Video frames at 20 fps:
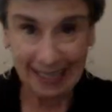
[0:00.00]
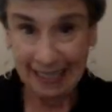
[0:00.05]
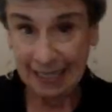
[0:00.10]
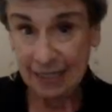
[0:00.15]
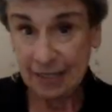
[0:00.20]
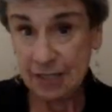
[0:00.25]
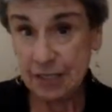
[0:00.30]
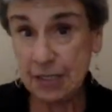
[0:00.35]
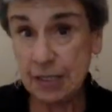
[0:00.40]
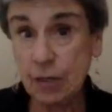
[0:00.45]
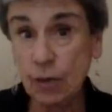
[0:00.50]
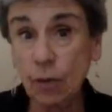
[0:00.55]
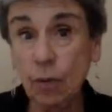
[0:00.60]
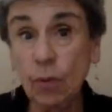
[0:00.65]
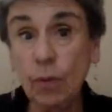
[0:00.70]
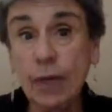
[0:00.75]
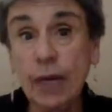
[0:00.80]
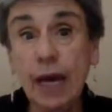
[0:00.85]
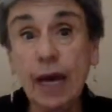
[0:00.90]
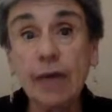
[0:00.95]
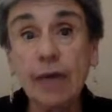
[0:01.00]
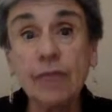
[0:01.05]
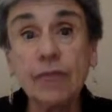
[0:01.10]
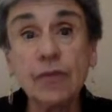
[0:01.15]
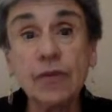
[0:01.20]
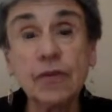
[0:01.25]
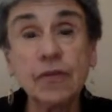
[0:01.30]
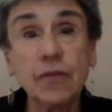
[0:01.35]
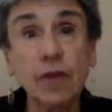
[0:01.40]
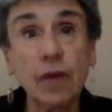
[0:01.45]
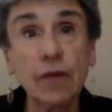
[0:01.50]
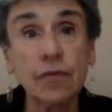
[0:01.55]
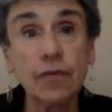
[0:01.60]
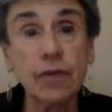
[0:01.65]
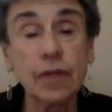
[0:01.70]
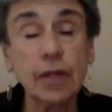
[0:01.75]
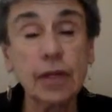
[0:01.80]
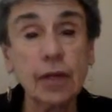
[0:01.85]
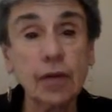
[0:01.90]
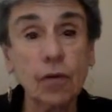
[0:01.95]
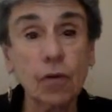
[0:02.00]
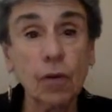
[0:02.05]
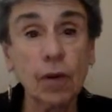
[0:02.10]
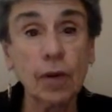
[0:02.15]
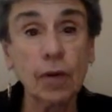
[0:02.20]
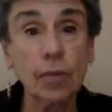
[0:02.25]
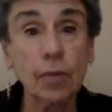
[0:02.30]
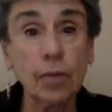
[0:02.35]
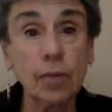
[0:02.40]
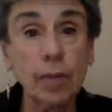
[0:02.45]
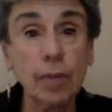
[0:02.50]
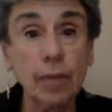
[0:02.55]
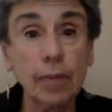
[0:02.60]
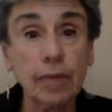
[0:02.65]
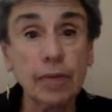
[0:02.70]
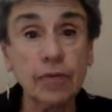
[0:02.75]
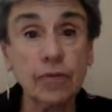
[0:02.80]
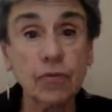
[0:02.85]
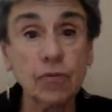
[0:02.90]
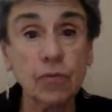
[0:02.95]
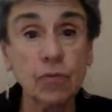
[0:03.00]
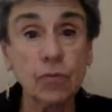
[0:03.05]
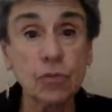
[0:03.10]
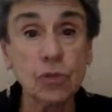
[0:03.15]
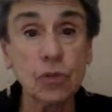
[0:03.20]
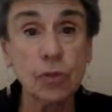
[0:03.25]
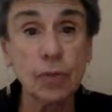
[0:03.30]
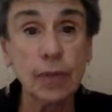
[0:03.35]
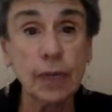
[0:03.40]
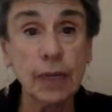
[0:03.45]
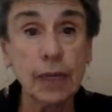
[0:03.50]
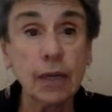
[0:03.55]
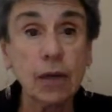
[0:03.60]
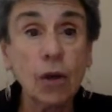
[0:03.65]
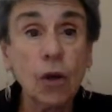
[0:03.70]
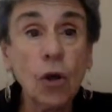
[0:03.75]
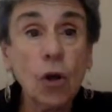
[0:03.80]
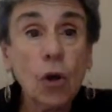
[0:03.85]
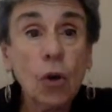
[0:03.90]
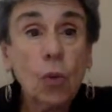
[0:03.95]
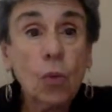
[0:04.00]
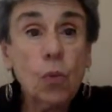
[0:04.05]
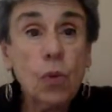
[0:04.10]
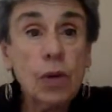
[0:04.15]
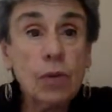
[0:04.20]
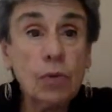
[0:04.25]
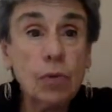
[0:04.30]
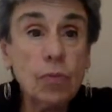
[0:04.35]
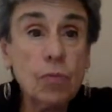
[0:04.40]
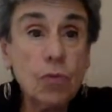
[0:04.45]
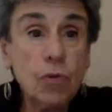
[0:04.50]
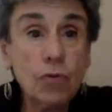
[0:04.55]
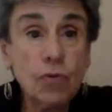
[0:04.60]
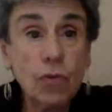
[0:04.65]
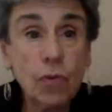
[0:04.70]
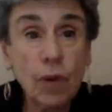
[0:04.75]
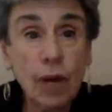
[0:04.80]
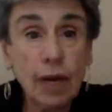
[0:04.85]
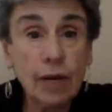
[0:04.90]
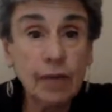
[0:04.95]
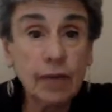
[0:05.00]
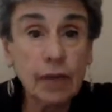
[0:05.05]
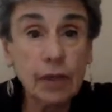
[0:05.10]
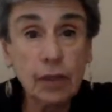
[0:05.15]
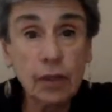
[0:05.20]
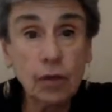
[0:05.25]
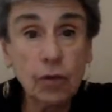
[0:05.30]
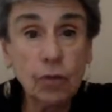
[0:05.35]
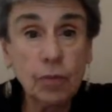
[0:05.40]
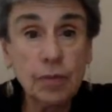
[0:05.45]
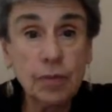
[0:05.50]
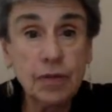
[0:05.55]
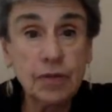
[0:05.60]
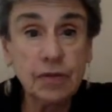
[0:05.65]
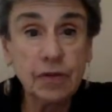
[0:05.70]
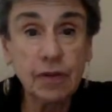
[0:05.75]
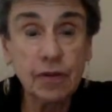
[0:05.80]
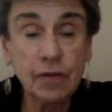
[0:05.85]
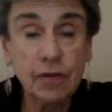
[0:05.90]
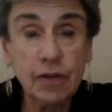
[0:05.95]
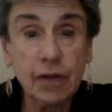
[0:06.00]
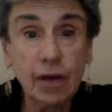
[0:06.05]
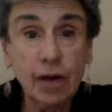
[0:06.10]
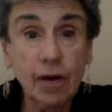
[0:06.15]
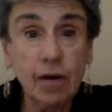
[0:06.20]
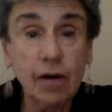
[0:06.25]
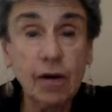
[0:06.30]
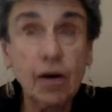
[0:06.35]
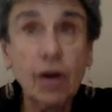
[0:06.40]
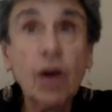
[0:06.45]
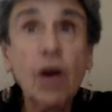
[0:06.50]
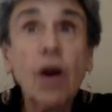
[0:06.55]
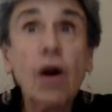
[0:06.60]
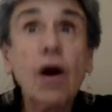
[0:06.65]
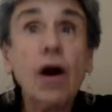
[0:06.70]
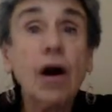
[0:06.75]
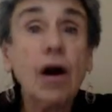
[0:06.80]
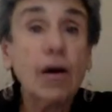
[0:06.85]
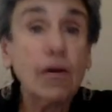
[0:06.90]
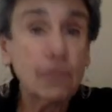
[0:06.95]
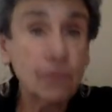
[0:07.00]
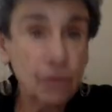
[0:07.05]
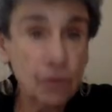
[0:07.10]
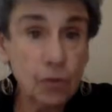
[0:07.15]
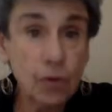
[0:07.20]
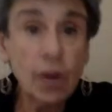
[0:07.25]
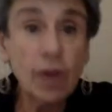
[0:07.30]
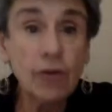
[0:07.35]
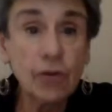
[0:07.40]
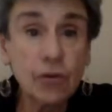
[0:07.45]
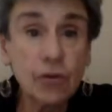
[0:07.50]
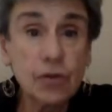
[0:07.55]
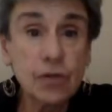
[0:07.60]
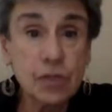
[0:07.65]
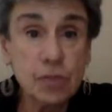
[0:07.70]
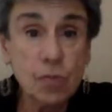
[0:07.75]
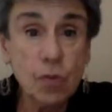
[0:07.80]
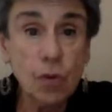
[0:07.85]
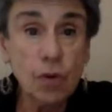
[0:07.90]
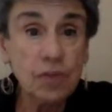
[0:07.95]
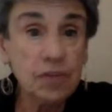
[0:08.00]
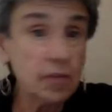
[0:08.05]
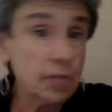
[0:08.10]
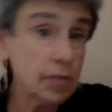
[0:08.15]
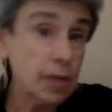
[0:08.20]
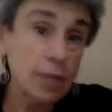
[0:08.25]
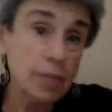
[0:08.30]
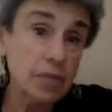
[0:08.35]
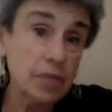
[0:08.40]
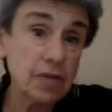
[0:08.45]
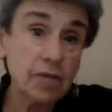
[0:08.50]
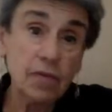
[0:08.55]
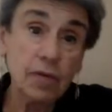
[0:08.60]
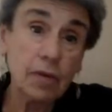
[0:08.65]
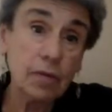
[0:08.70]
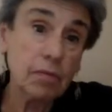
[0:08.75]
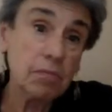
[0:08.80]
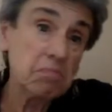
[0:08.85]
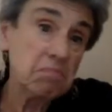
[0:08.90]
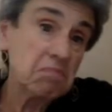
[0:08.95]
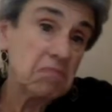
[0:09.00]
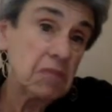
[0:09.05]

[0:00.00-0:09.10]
So we have discussed the incredible puppets from Germany. We will move around the globe discussing a few countries more, sometimes even